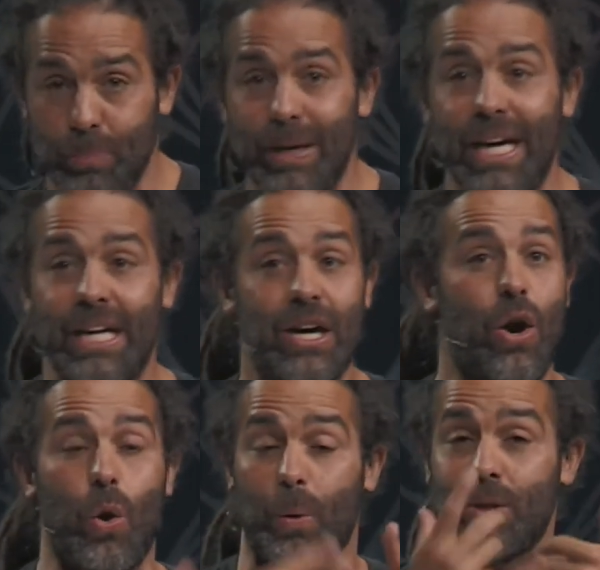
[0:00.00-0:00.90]
media
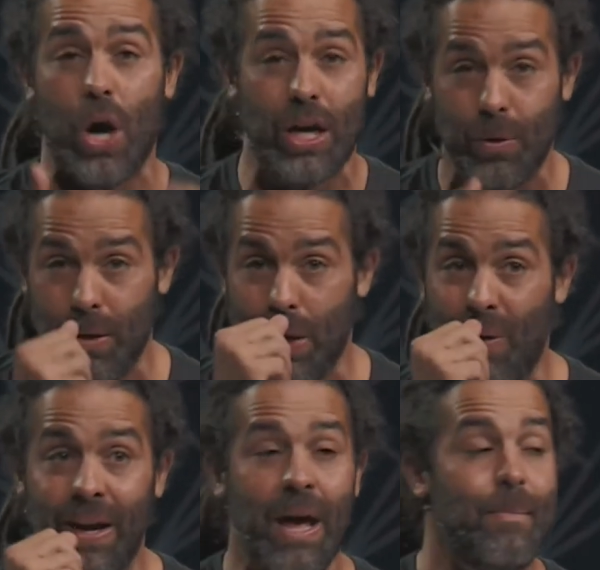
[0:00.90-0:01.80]
or we're talking one on
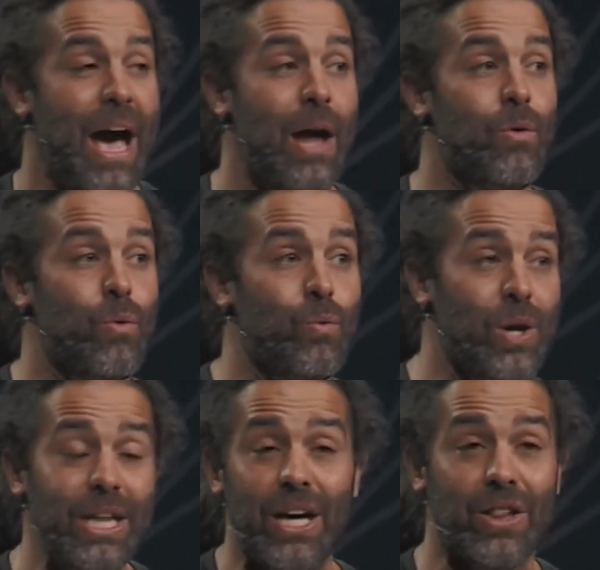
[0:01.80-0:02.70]
one. And
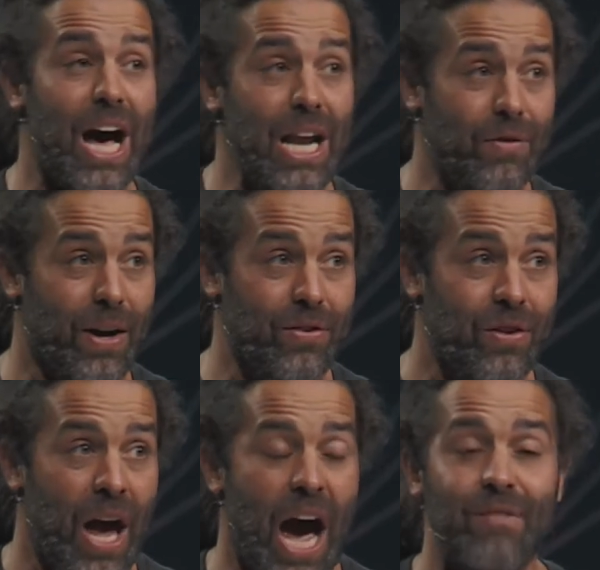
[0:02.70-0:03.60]
really, a lot of us
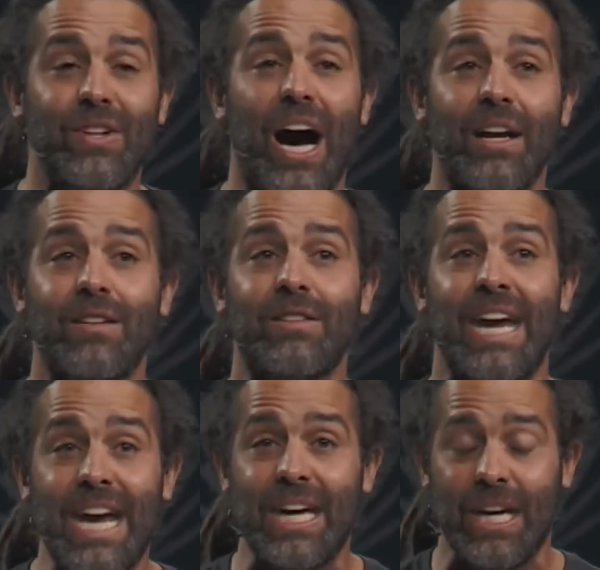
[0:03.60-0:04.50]
have not
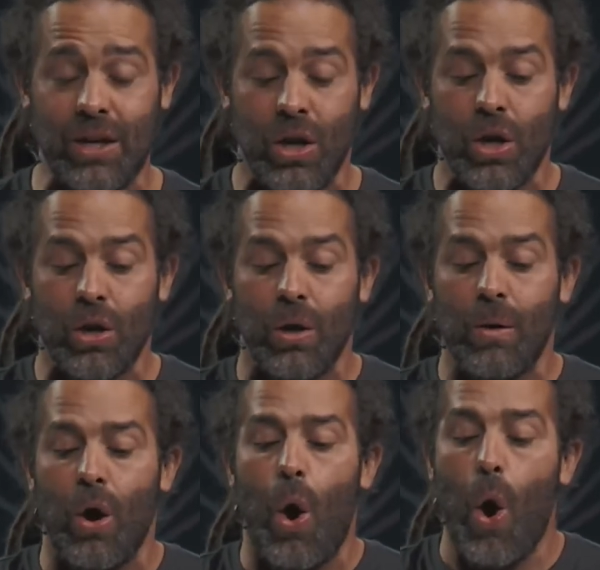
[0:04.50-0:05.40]
taken
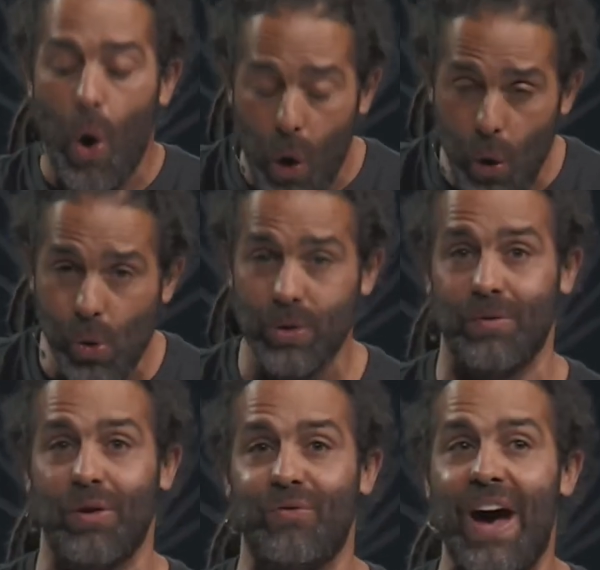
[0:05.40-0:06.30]
hold of
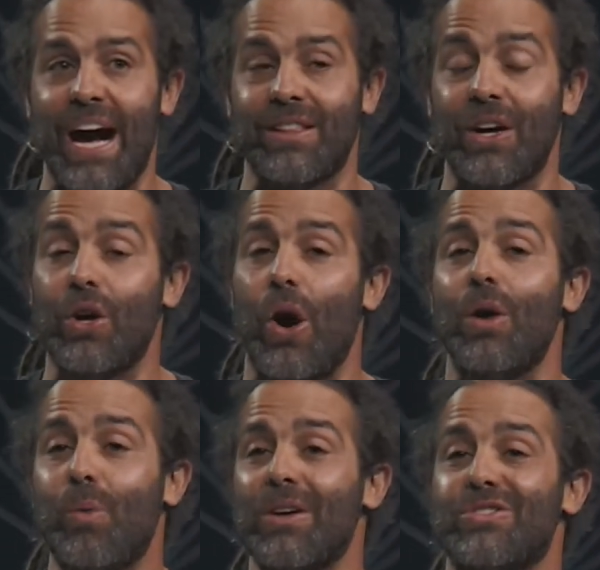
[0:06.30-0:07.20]
the fact that
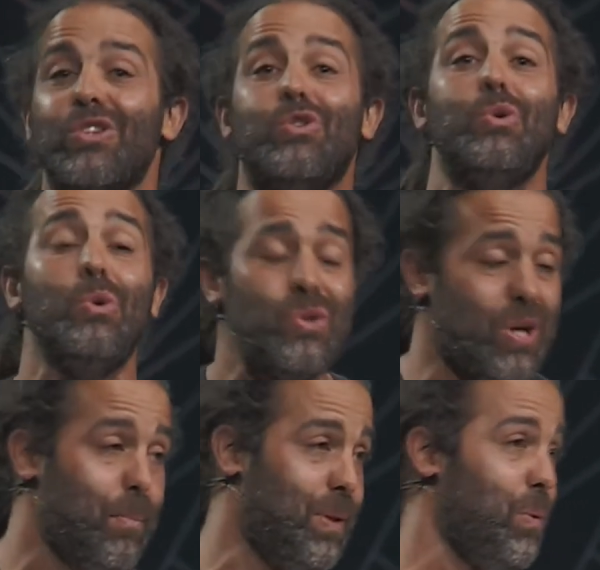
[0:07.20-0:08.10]
God wants to do
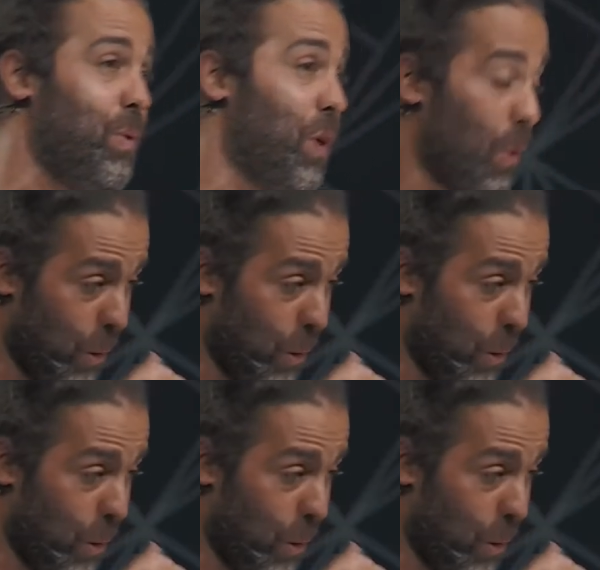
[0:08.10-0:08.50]
something with our